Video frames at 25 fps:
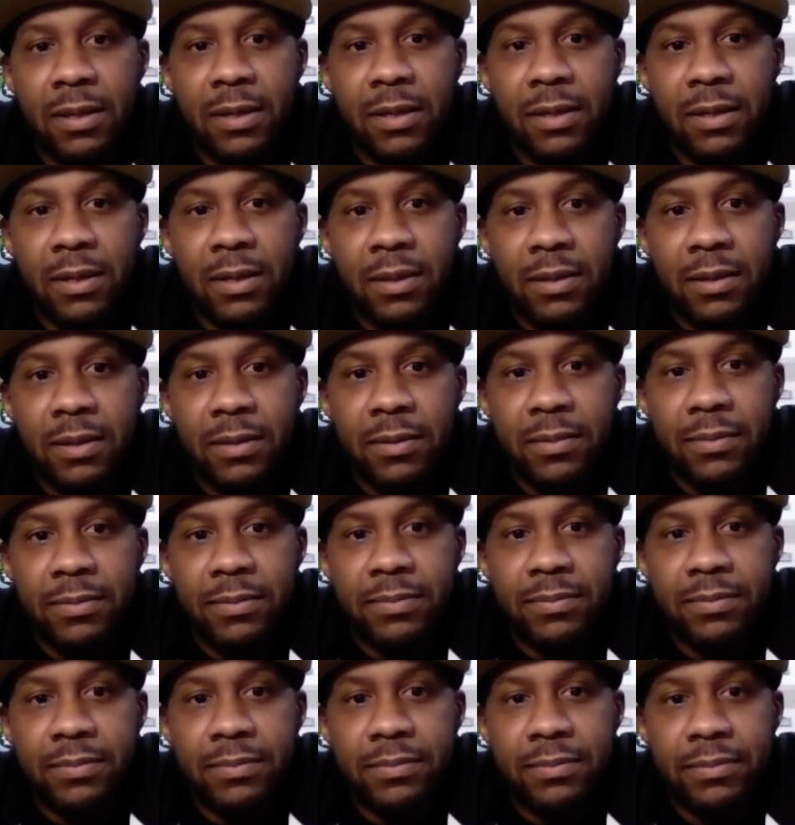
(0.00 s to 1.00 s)

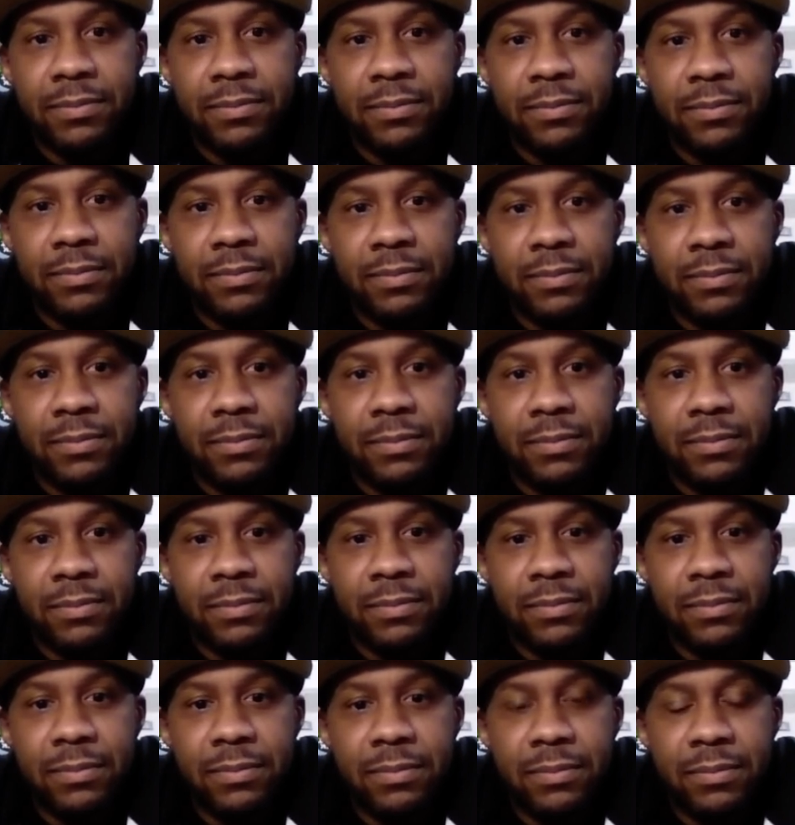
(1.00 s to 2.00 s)

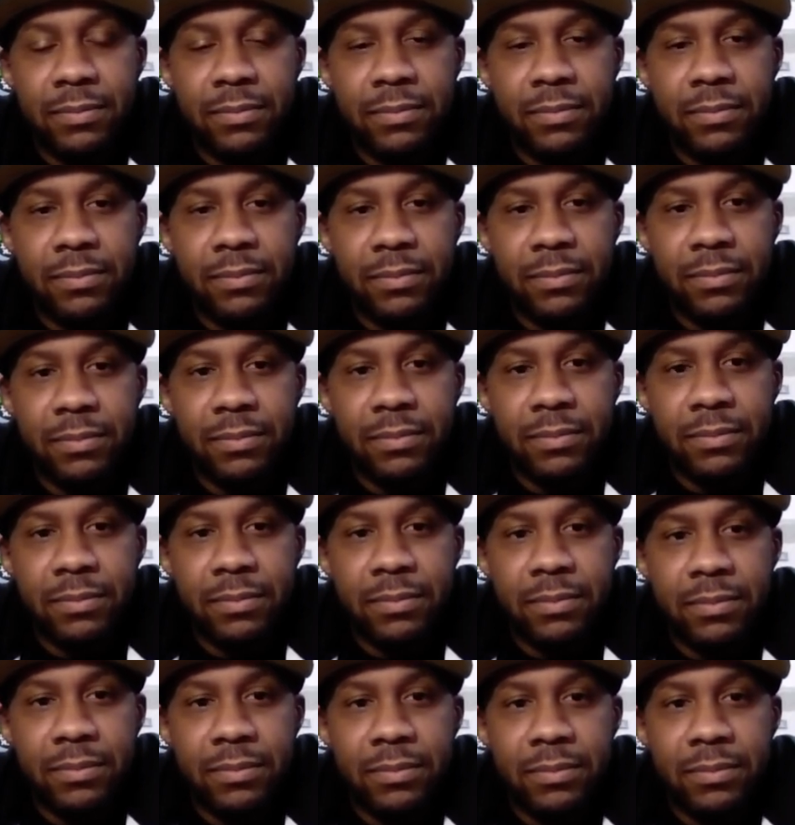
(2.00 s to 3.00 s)
[no speech]